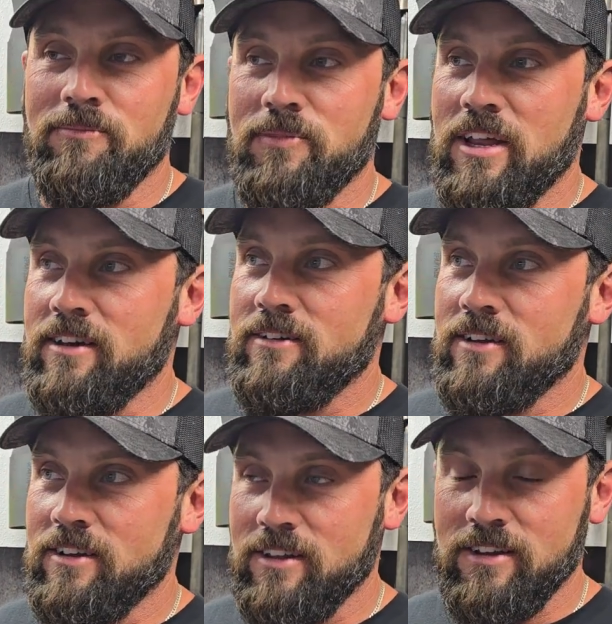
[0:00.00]
then
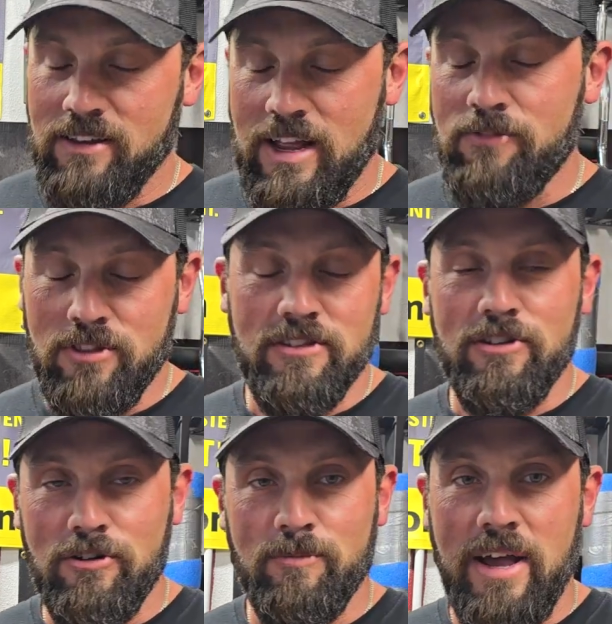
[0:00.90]
after this
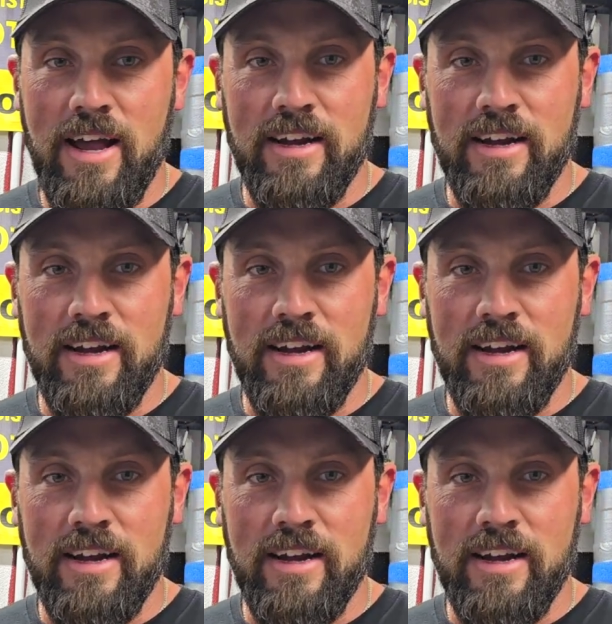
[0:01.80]
goes back,